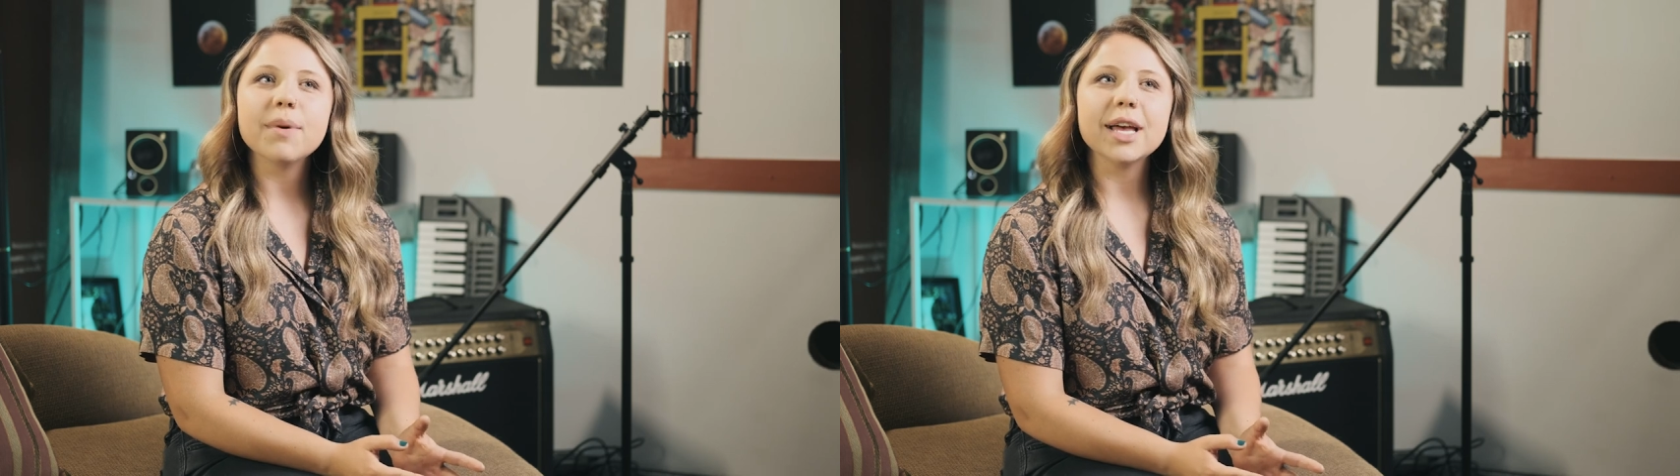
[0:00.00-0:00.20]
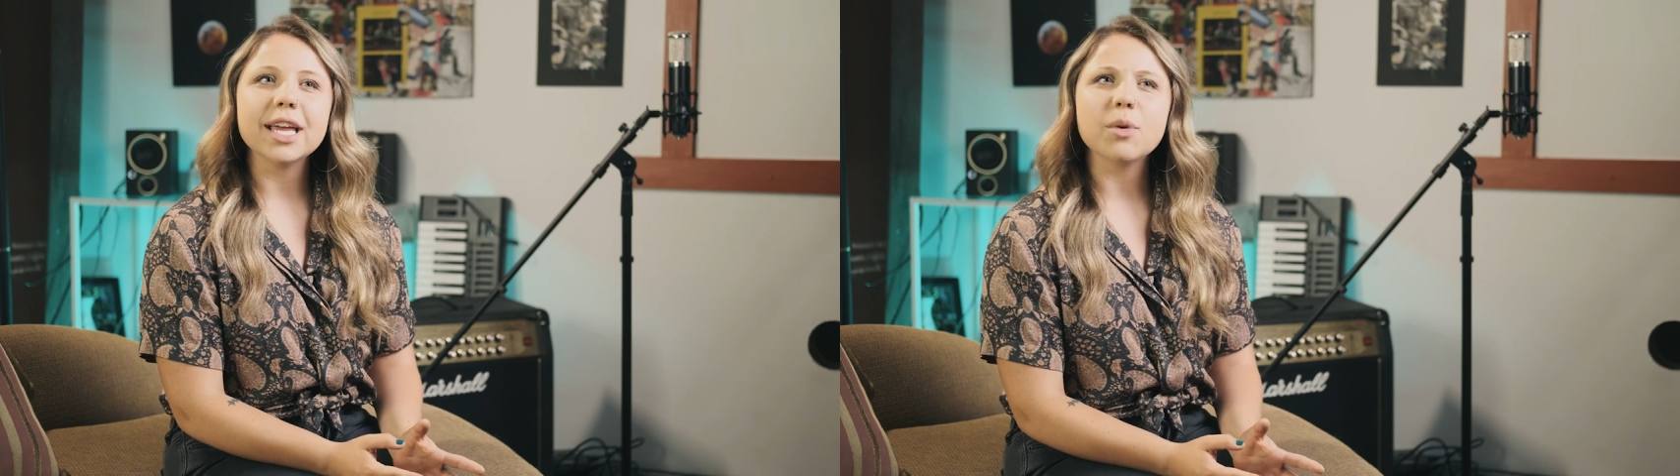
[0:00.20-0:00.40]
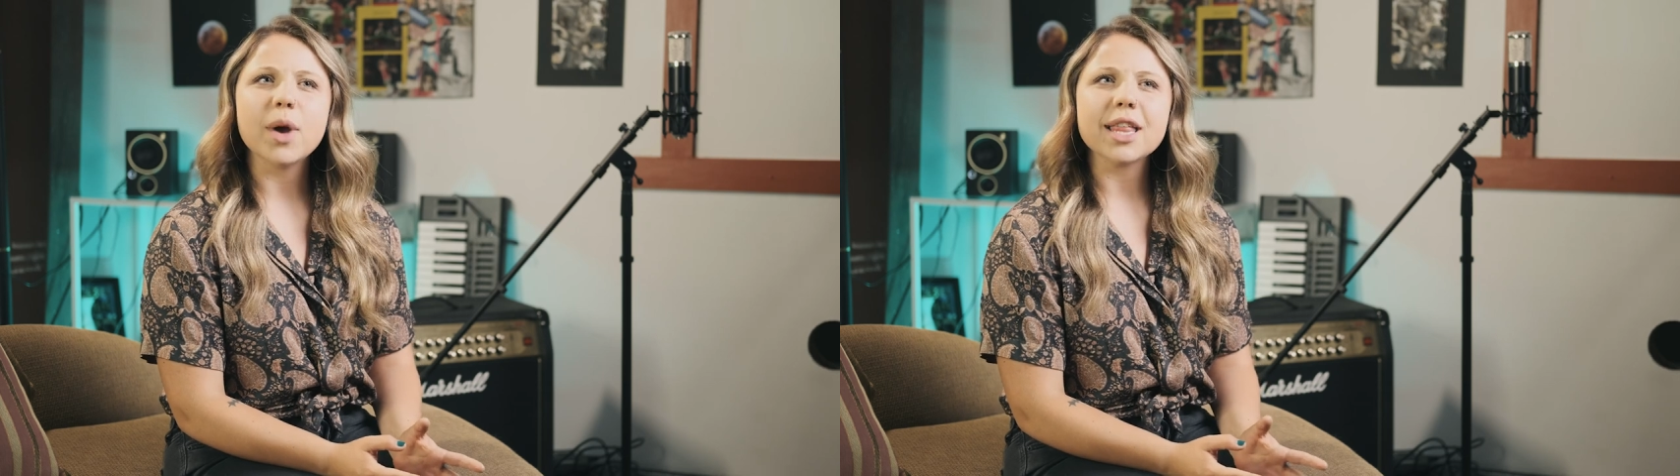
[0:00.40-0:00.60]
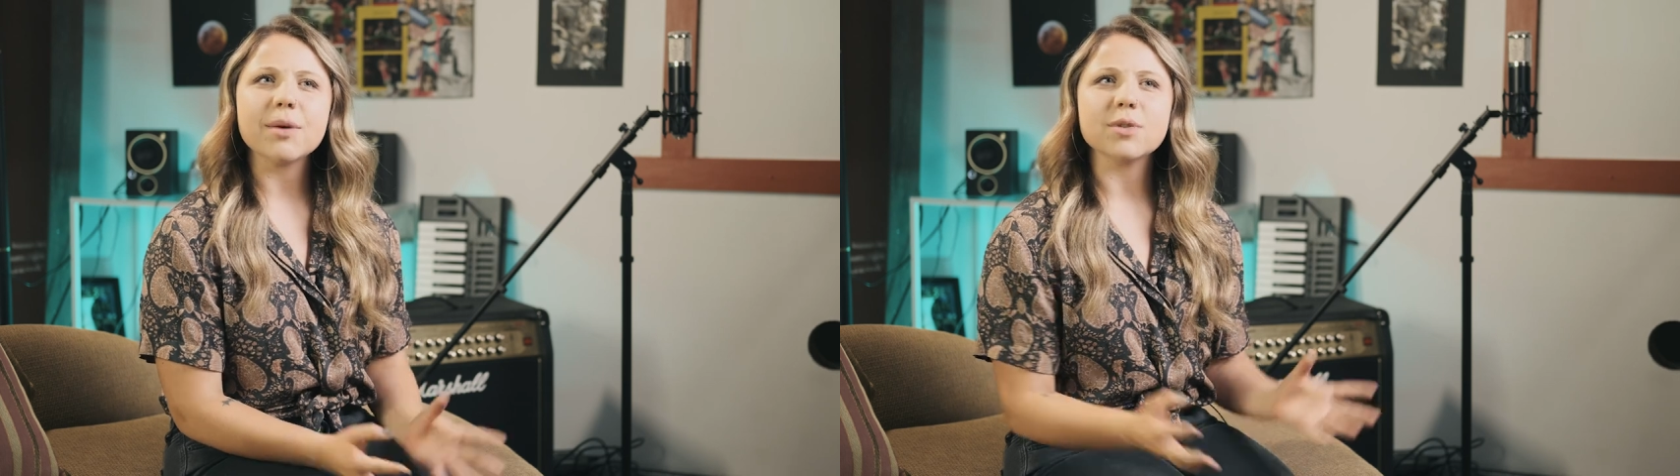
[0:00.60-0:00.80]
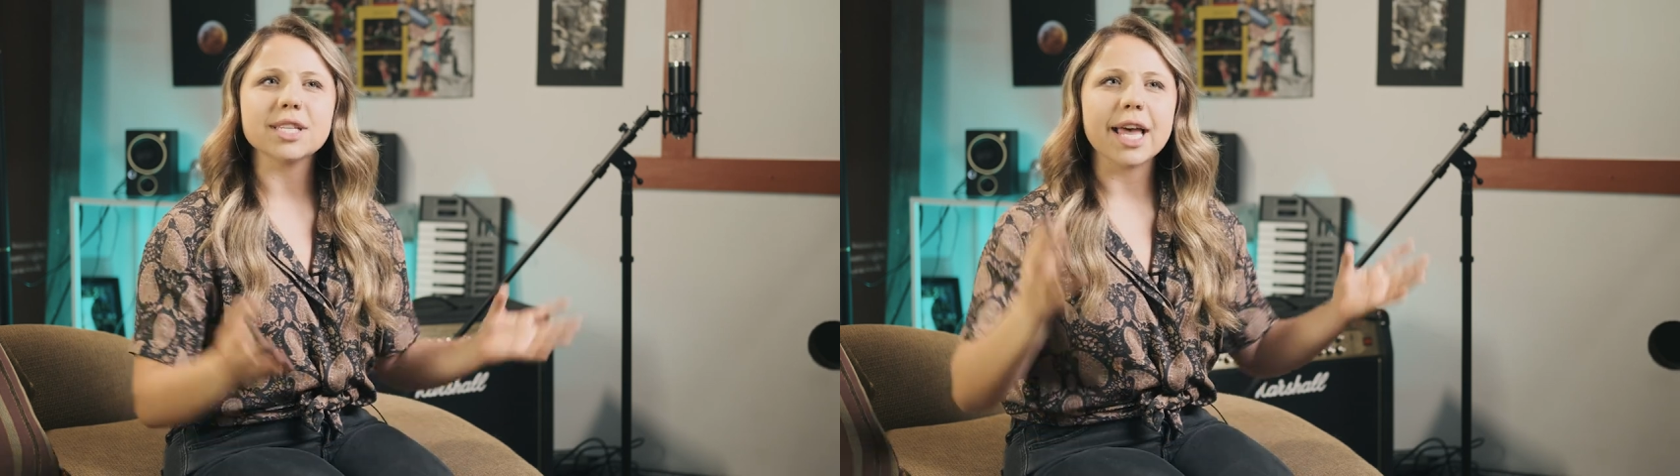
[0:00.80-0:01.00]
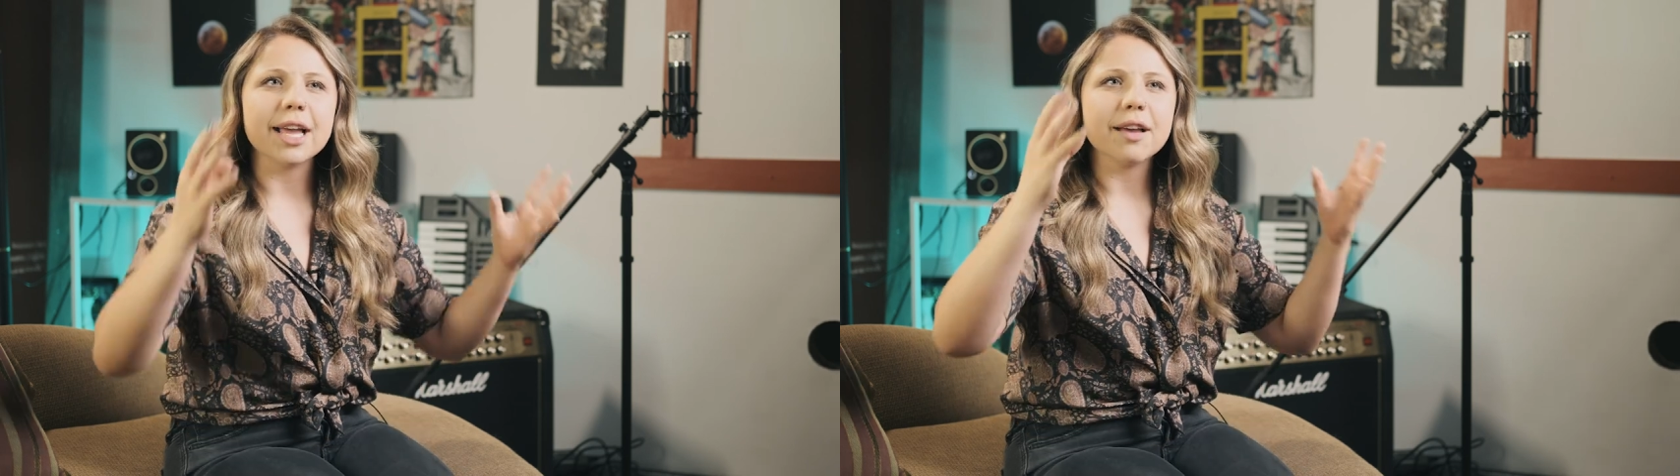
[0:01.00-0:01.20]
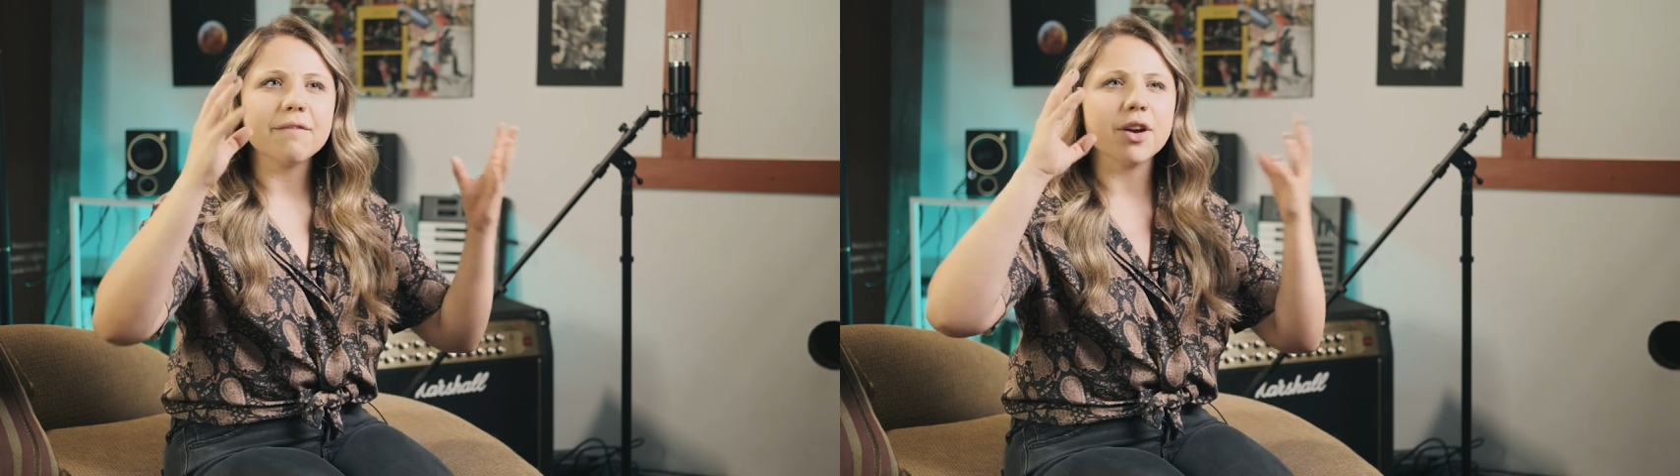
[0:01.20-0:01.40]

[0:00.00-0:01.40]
but in a way that was like